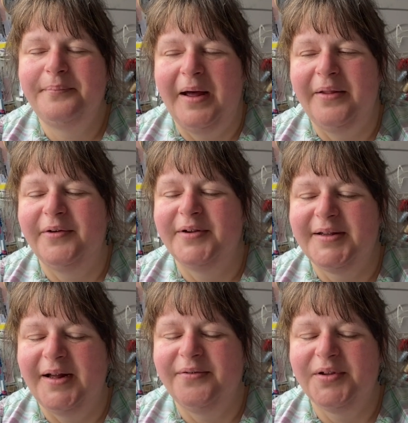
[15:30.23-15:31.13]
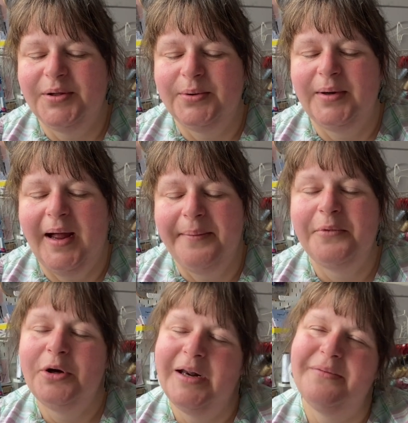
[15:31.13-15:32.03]
other stuff, so I'm
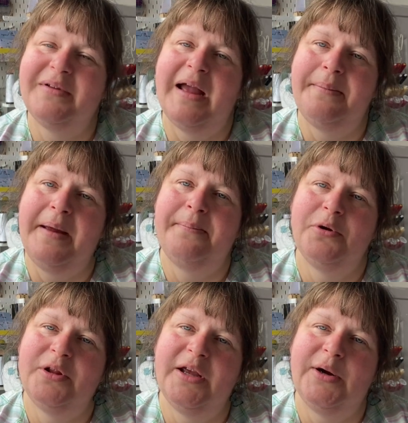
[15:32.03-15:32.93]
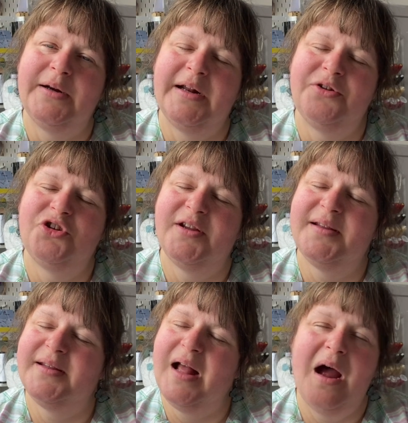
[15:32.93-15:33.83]
going to have to get my booty on and
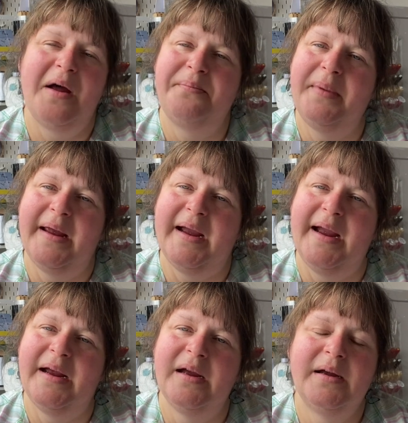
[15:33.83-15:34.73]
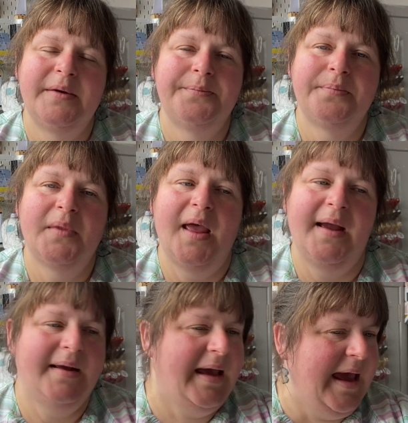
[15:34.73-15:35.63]
just start unpicking
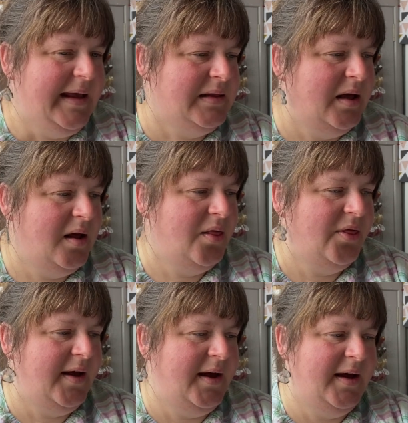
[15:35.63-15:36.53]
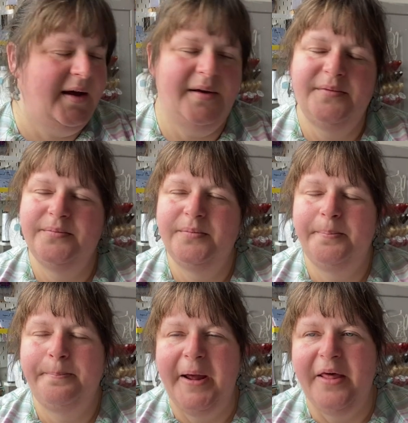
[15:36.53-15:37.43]
and get the
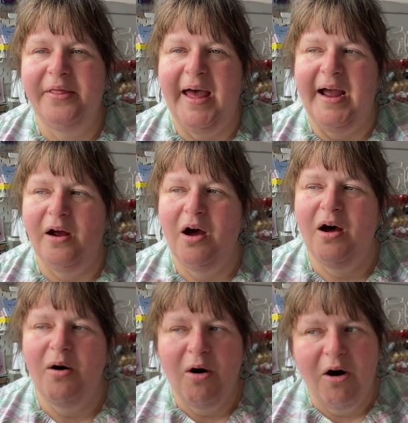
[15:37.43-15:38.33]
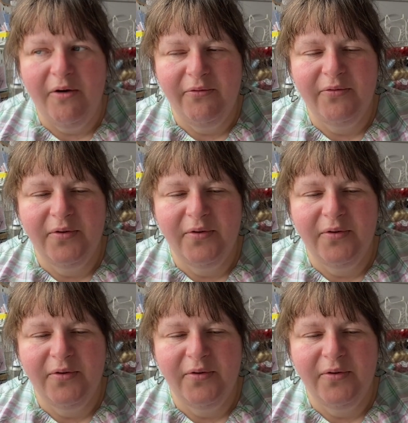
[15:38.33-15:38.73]
bit that I cut off